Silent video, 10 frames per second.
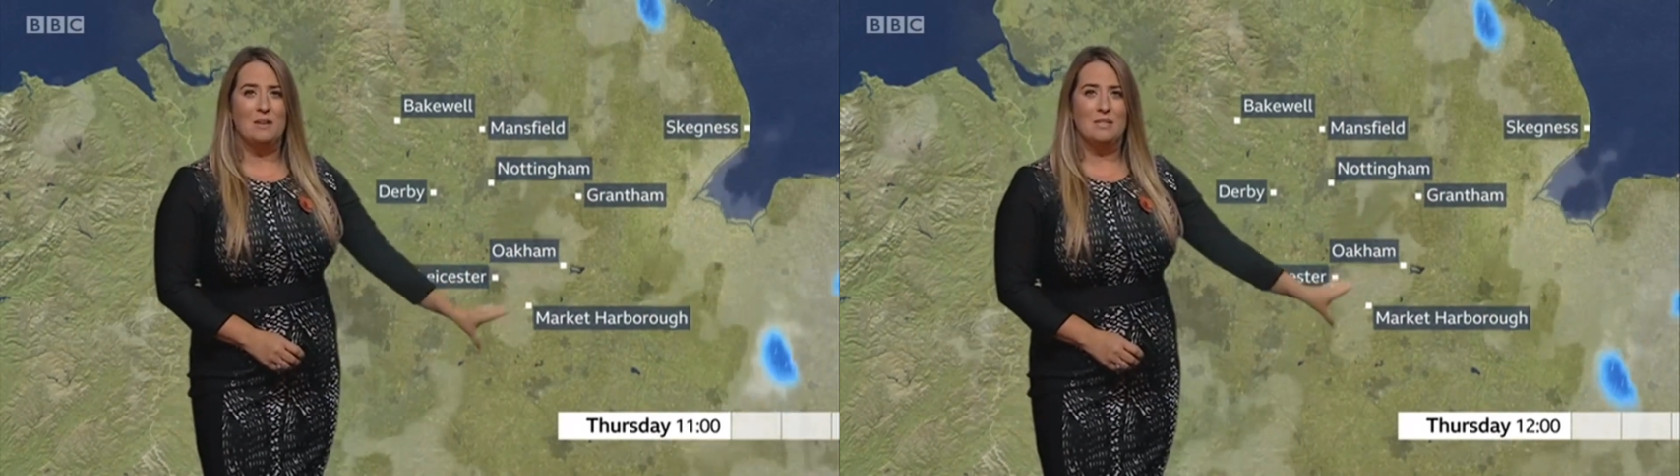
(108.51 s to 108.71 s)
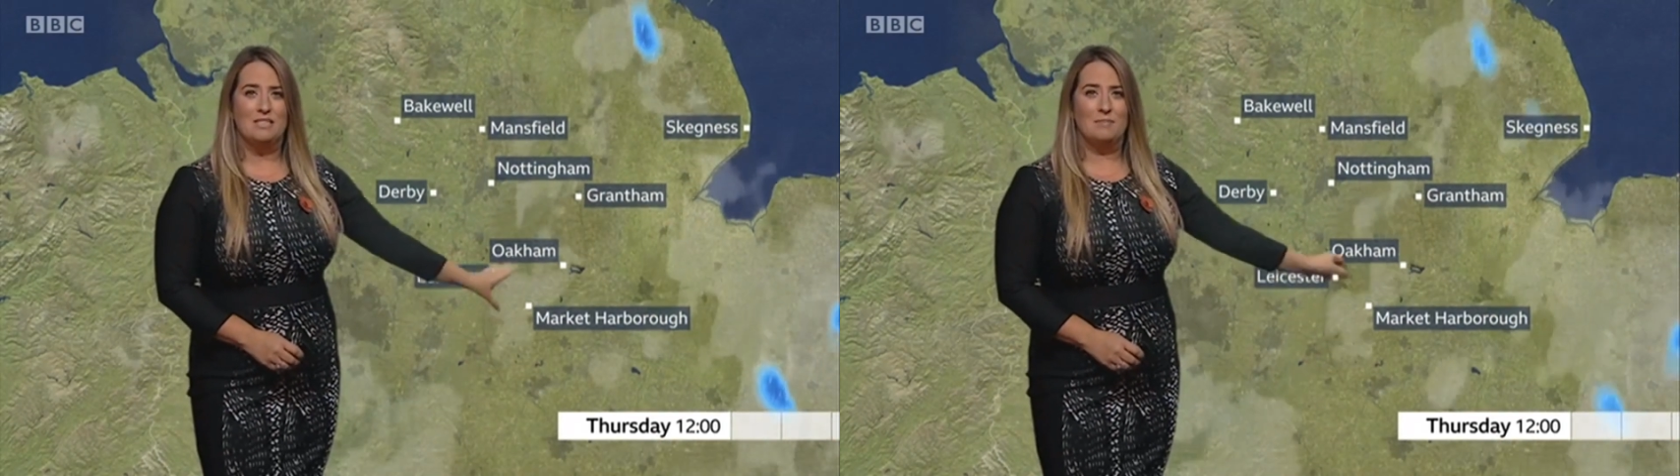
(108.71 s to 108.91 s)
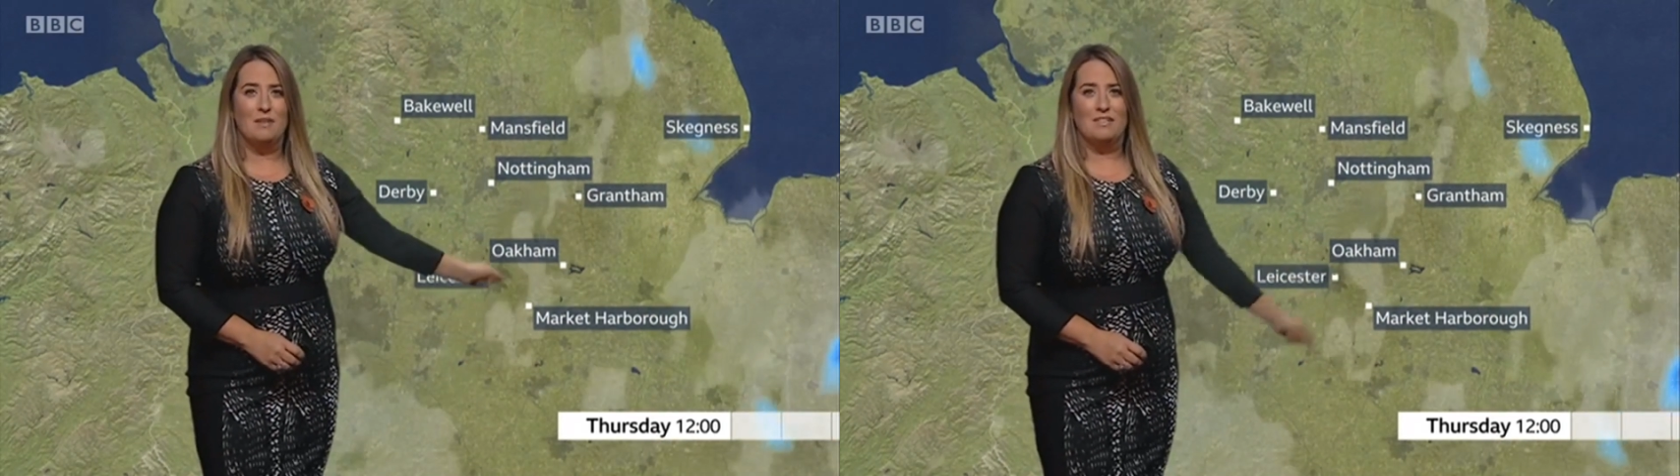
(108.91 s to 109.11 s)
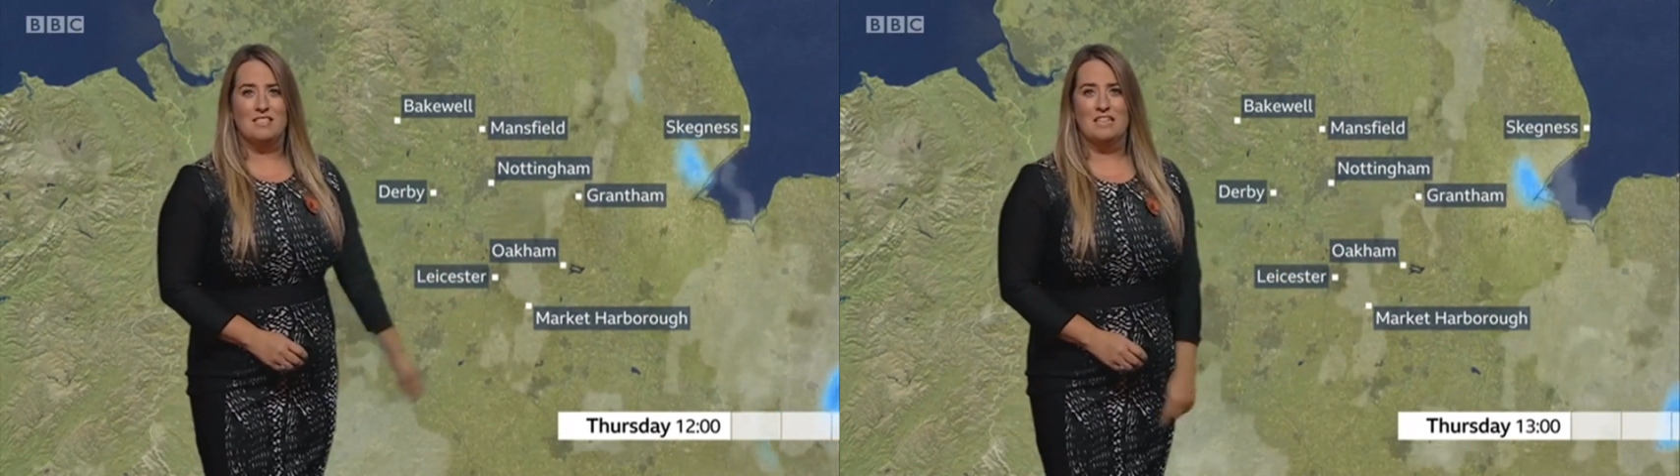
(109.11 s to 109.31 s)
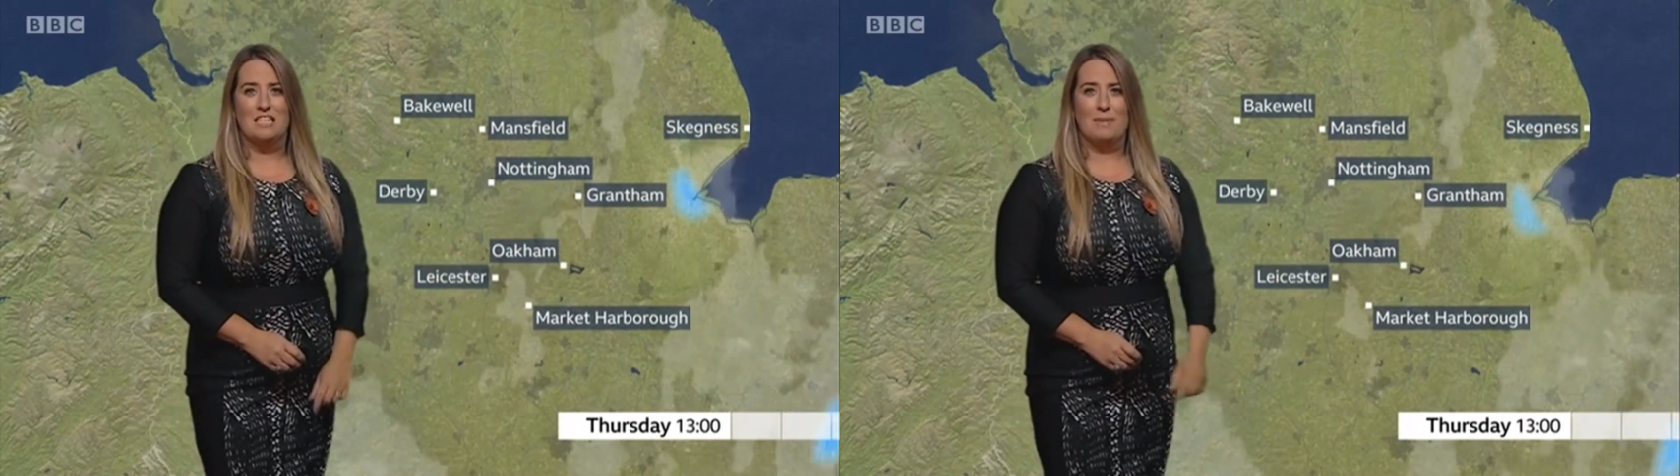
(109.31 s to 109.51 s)
with some lovely
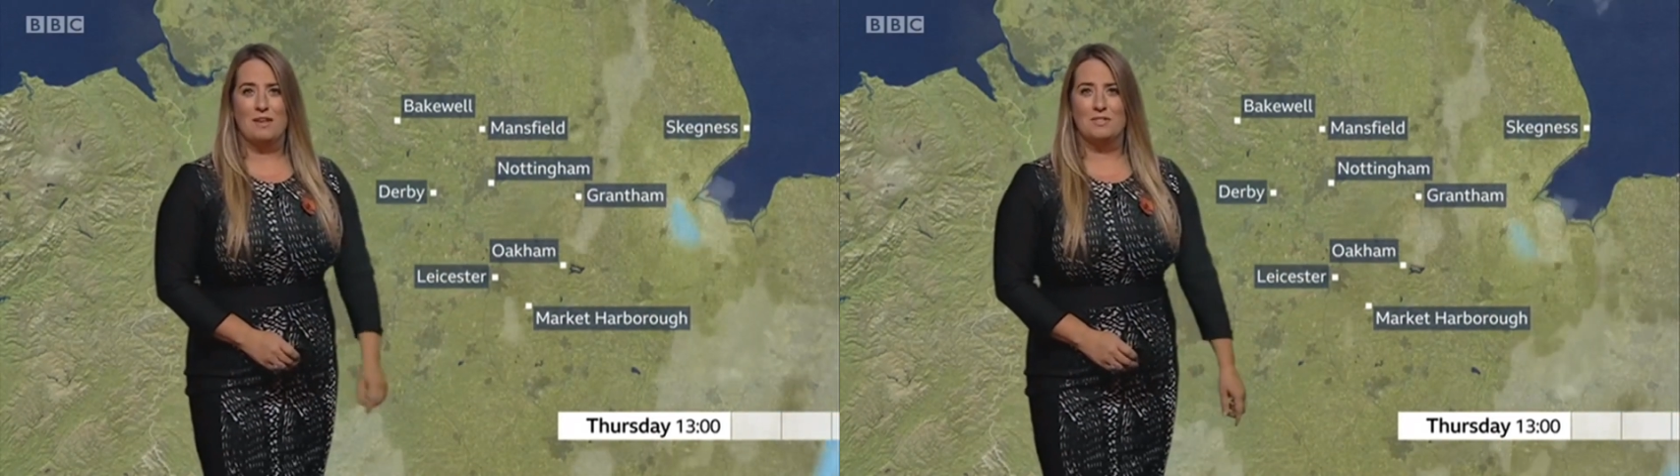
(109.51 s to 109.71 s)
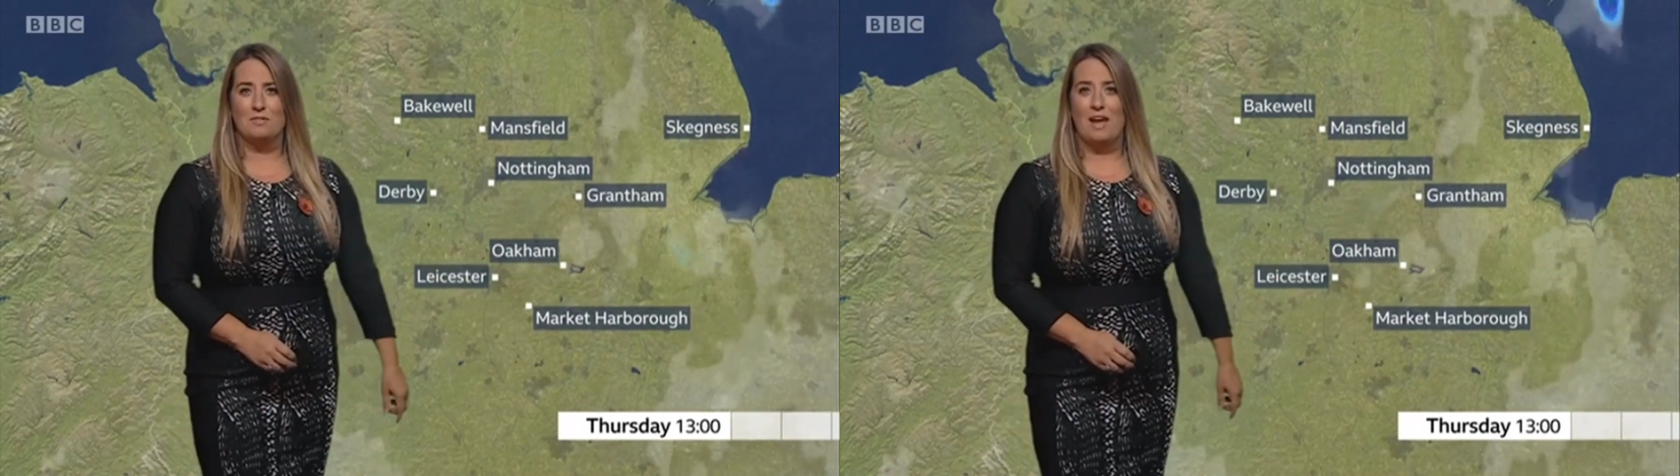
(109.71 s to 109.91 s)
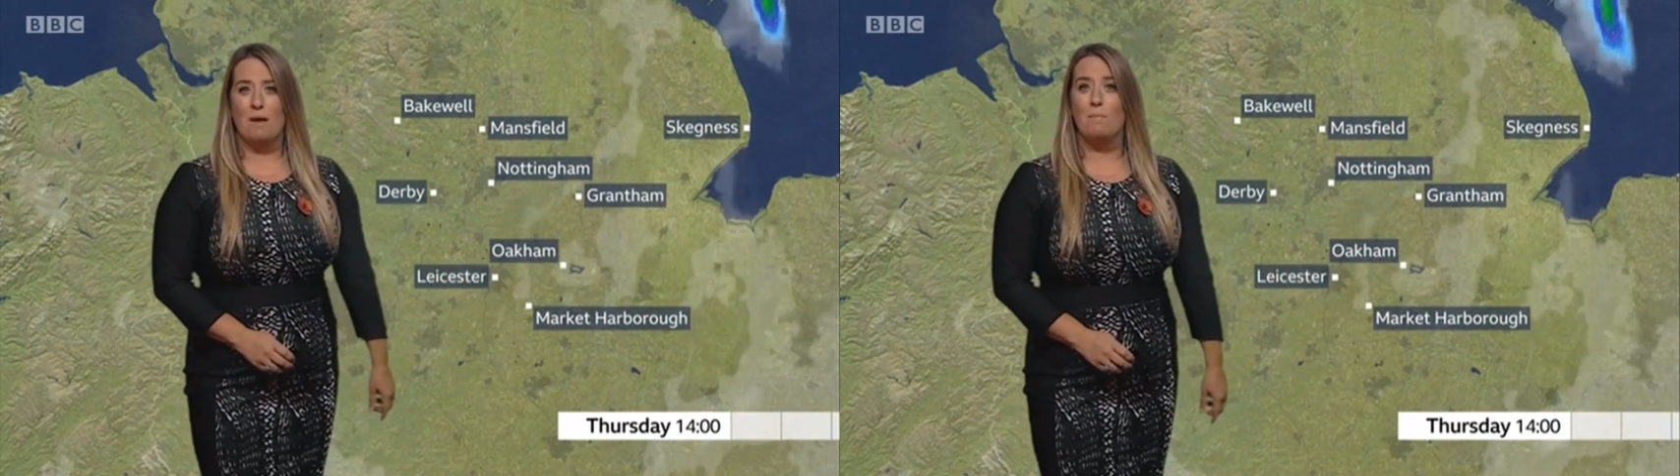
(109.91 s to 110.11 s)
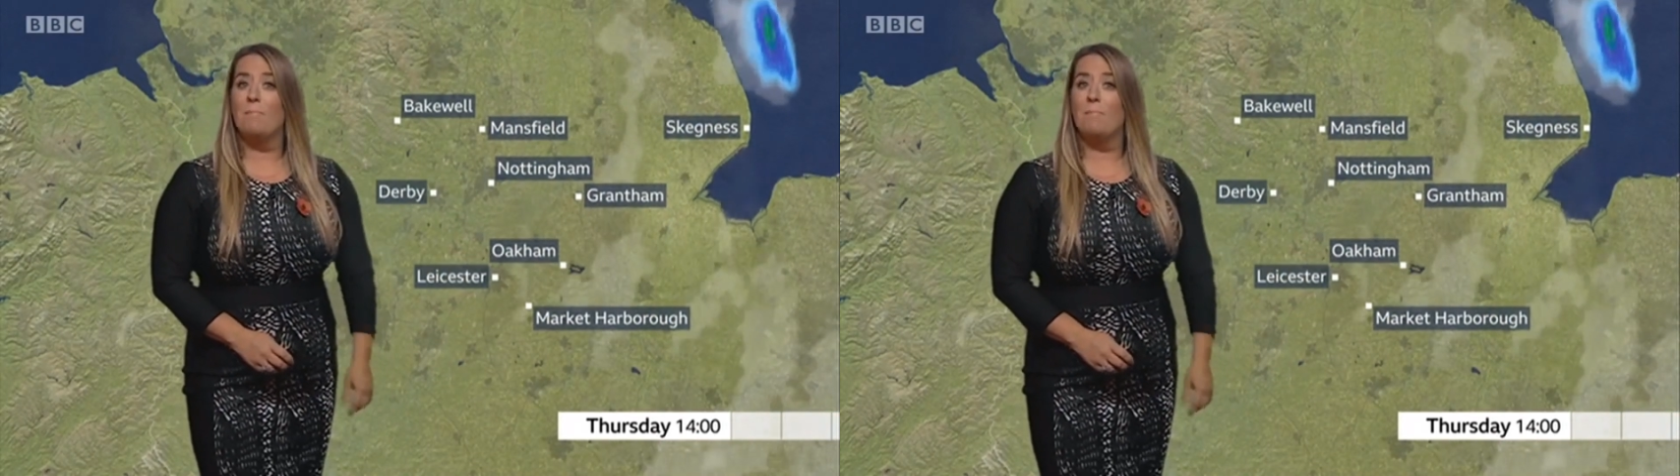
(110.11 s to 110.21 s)
sunny spells around.